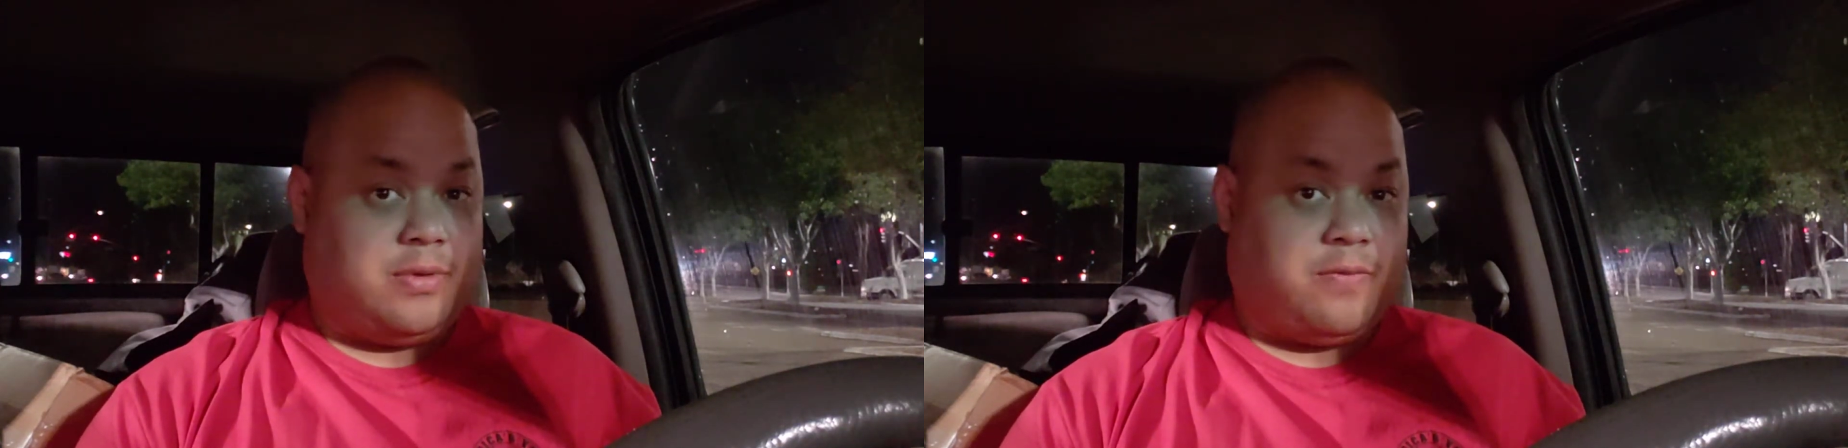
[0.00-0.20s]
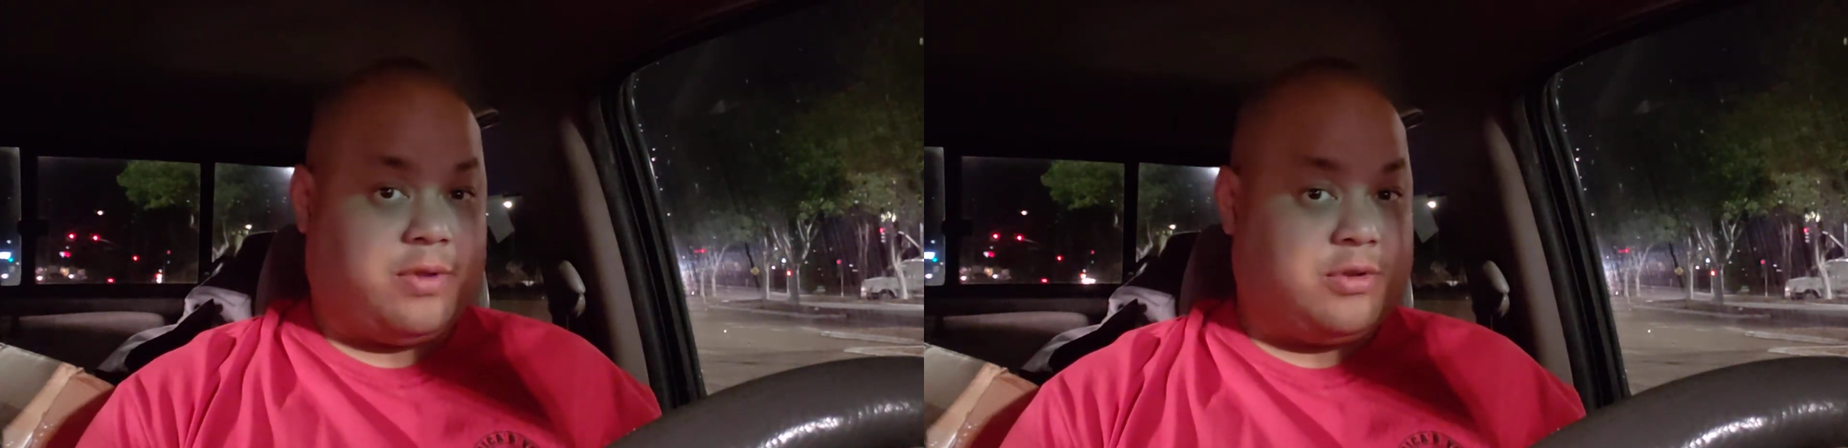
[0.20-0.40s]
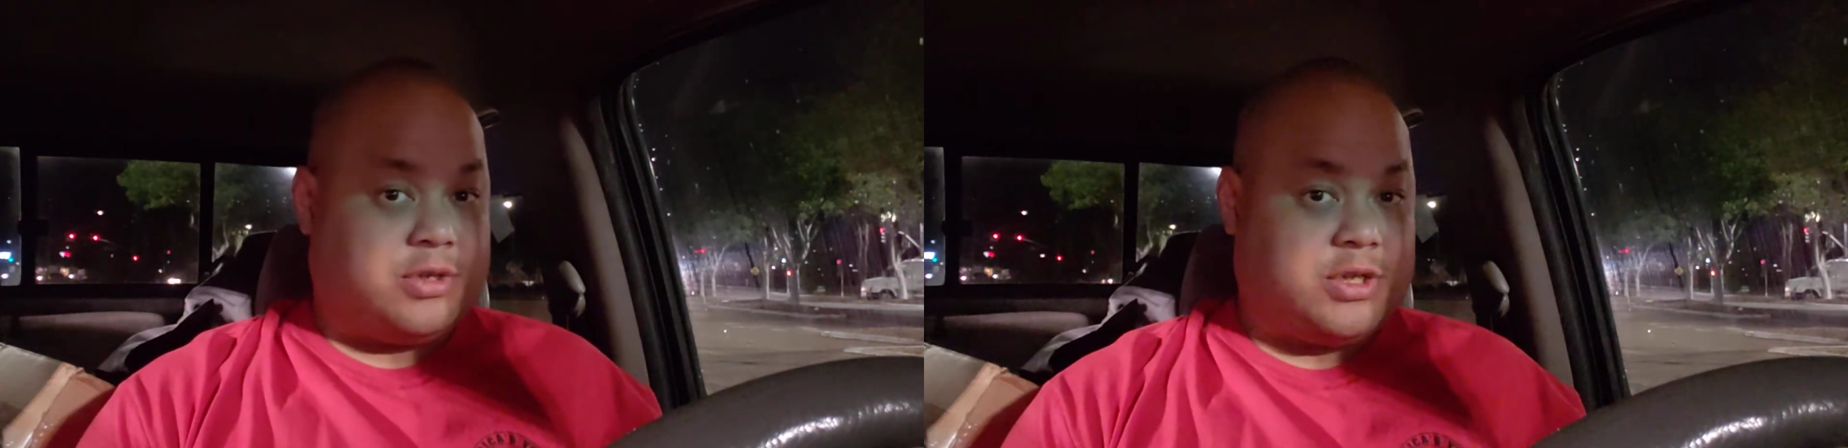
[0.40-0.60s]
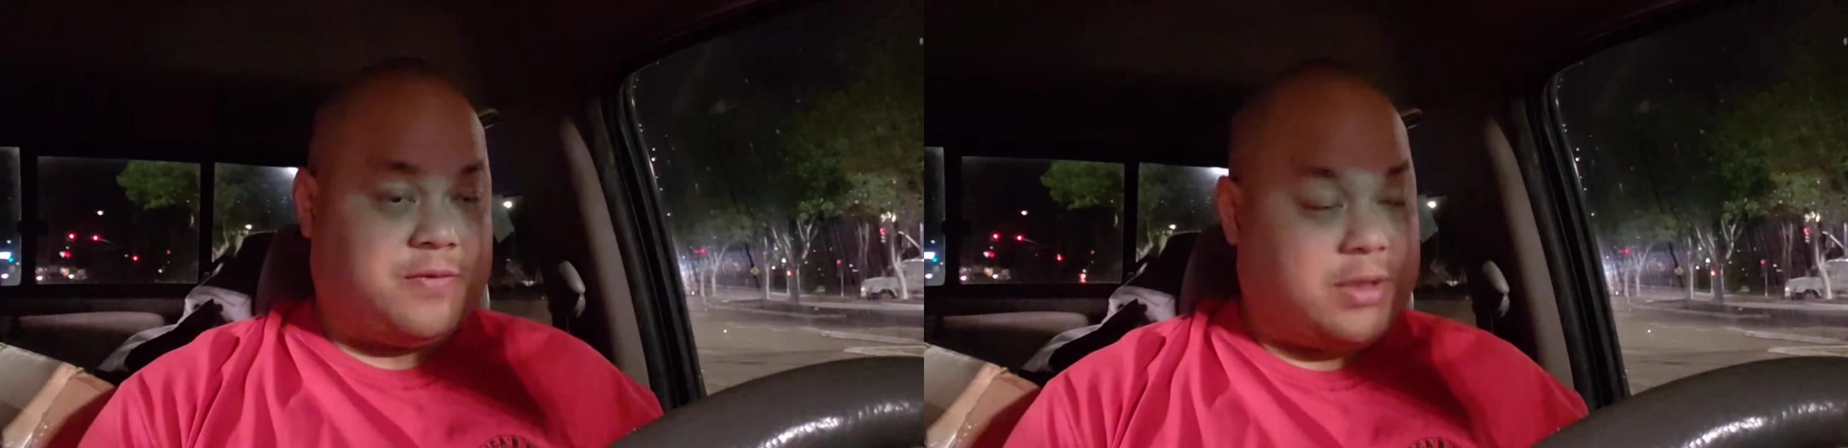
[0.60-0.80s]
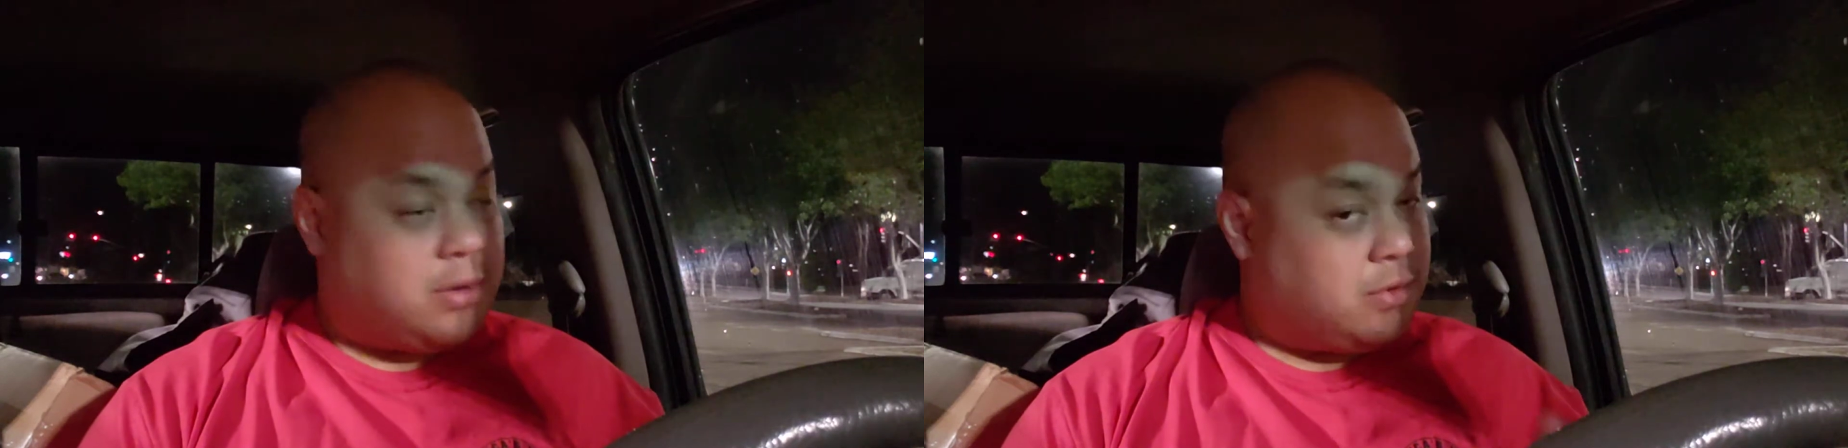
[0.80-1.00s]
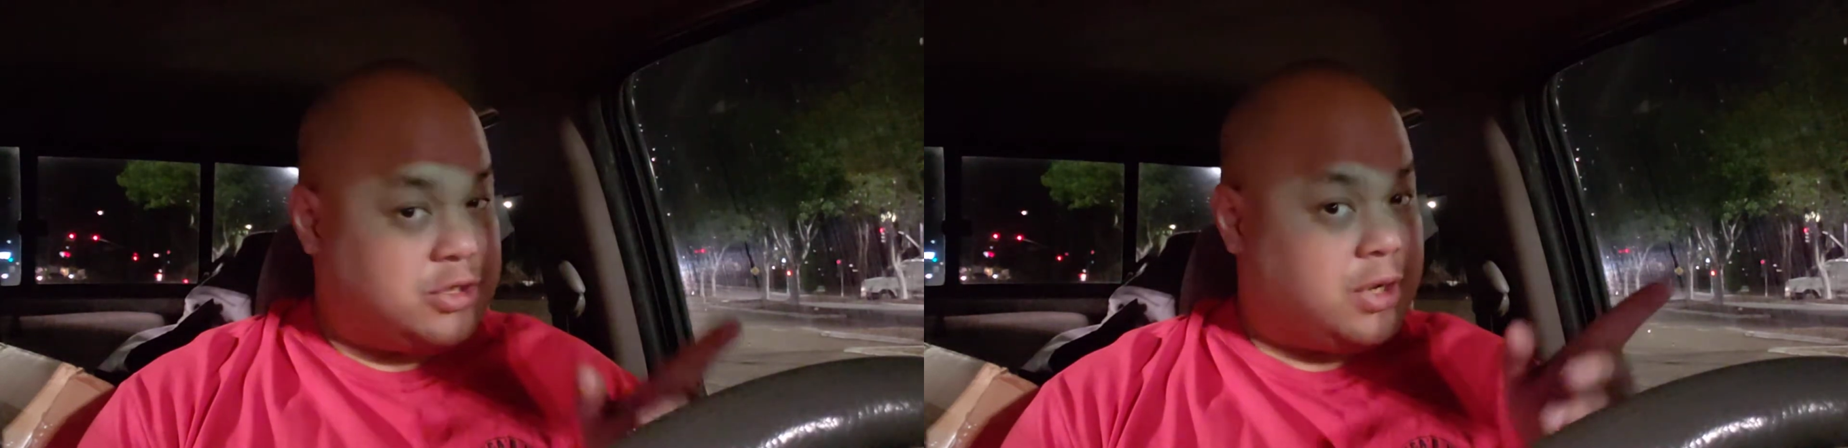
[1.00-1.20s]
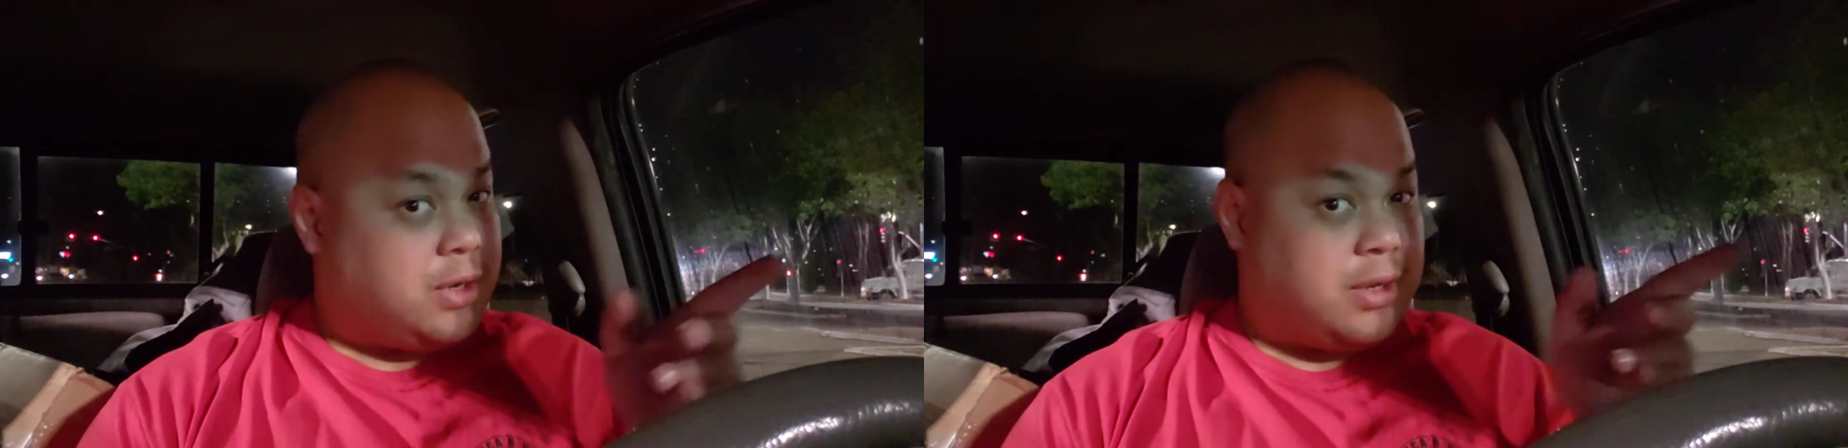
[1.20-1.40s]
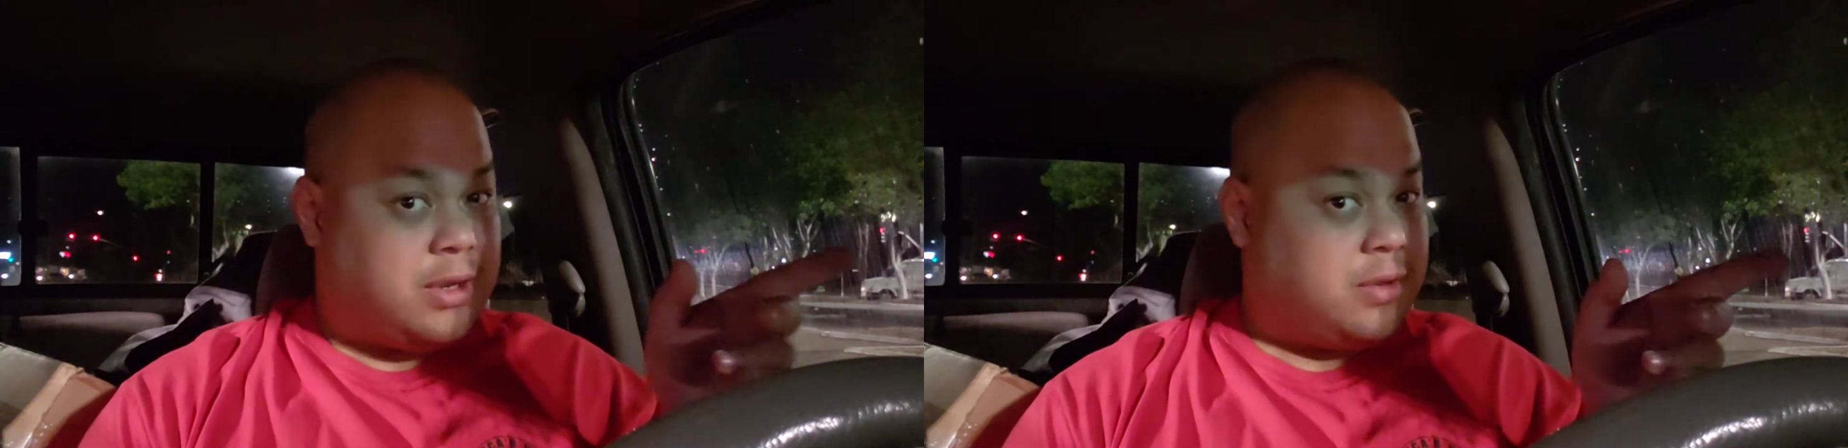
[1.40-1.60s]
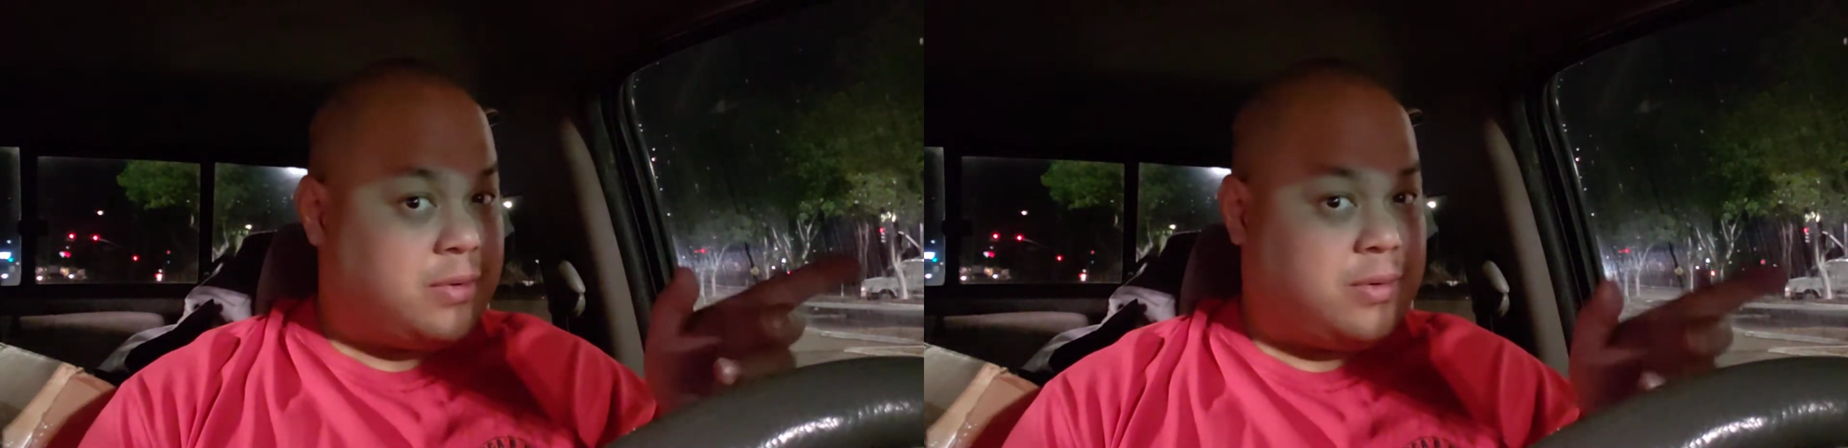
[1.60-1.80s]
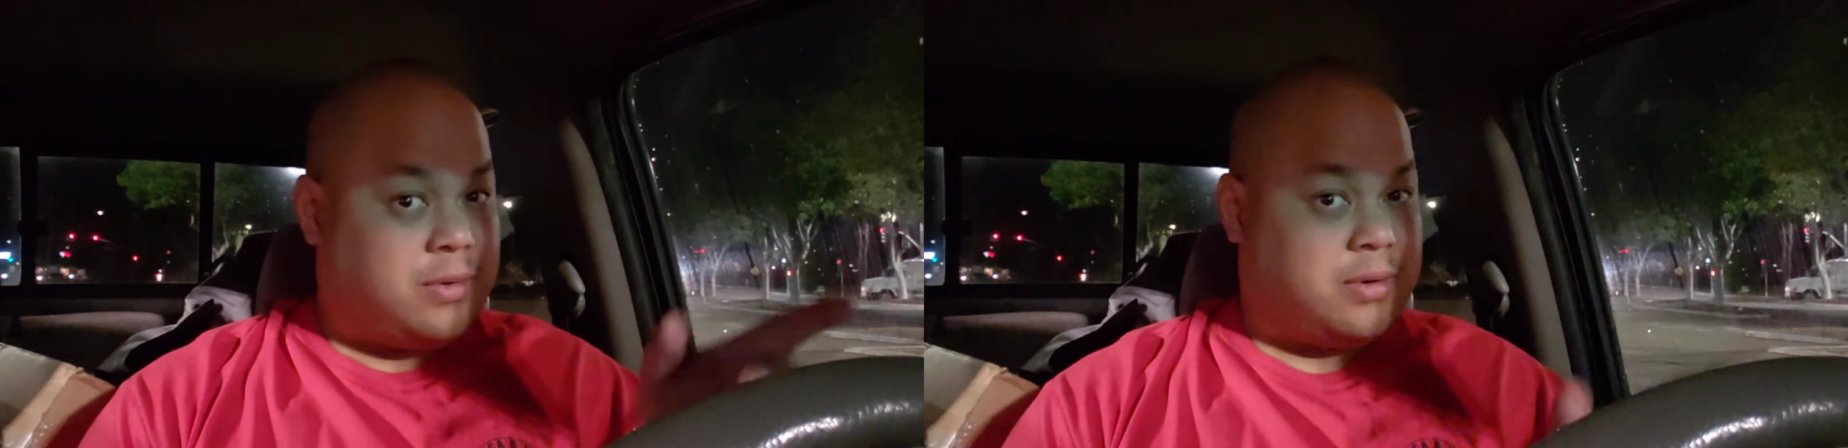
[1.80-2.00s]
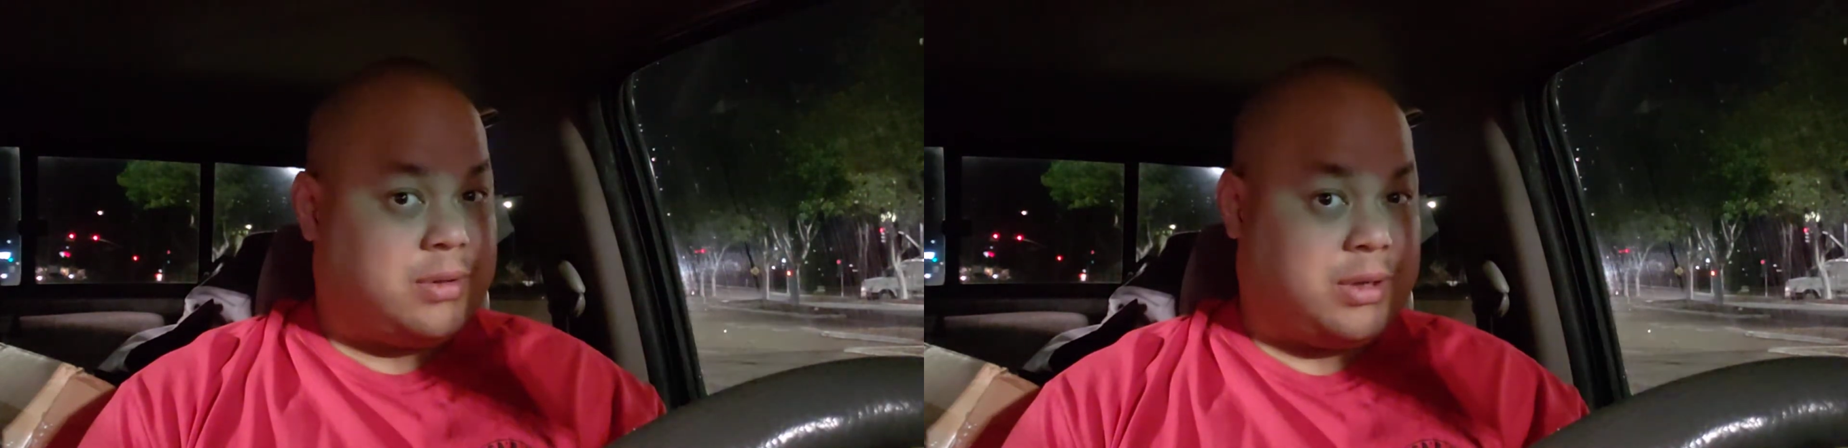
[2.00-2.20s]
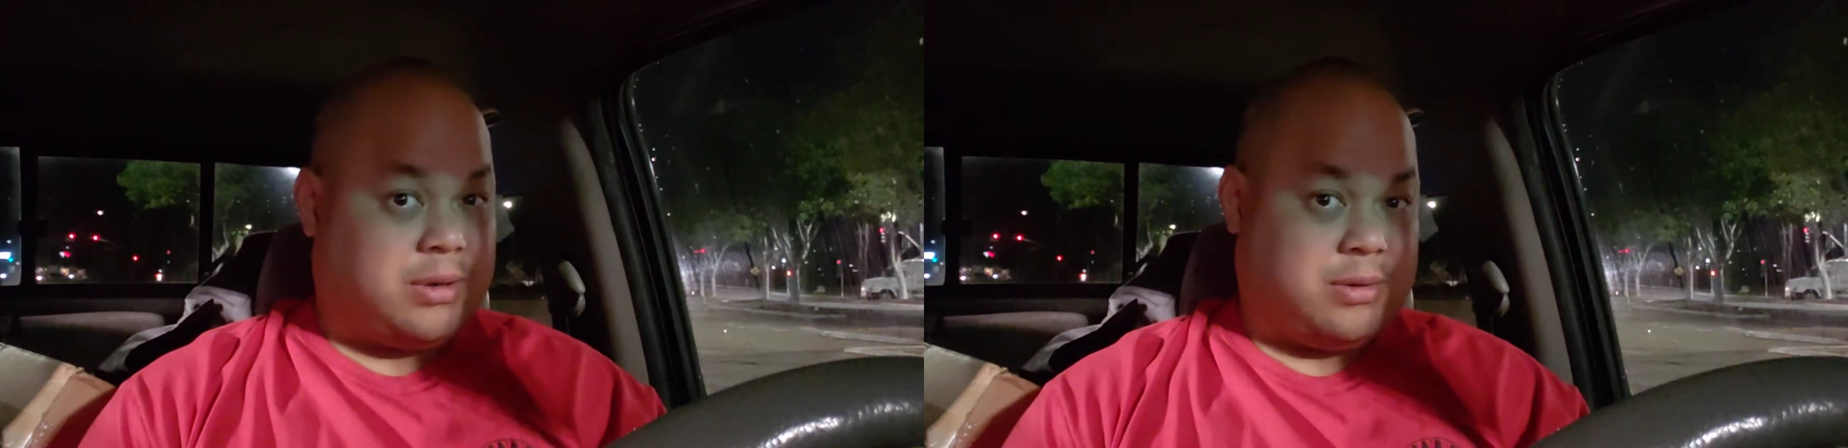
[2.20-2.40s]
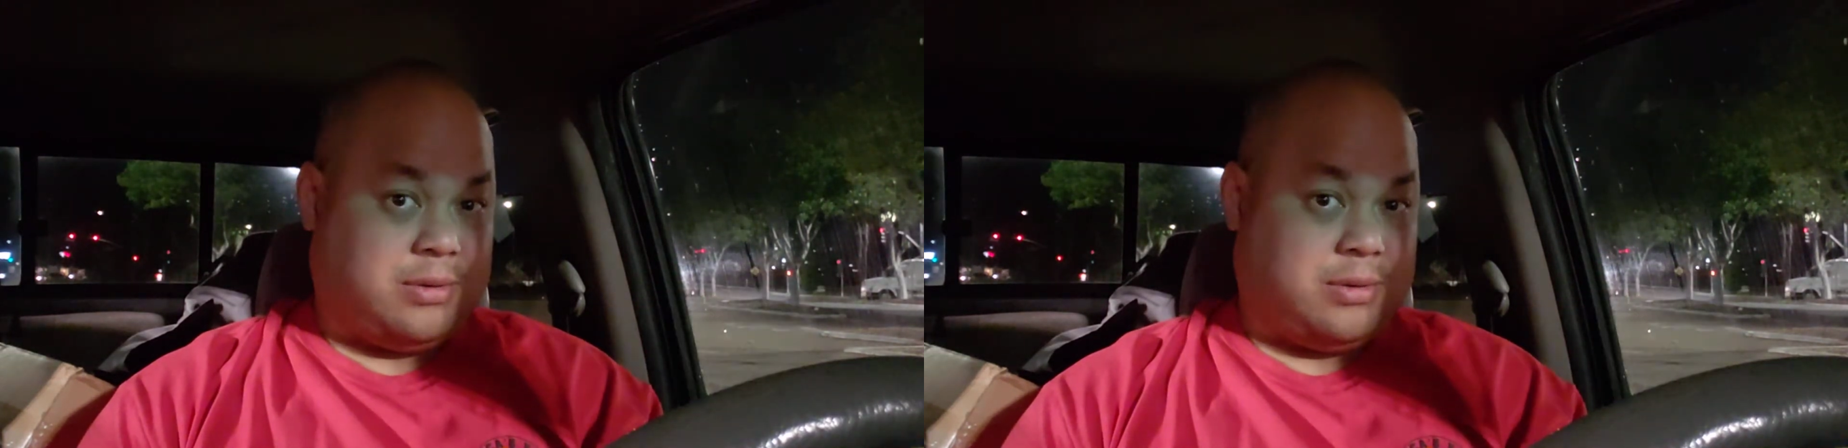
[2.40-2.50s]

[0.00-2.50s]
Find yourself a little Jedi in the corner there.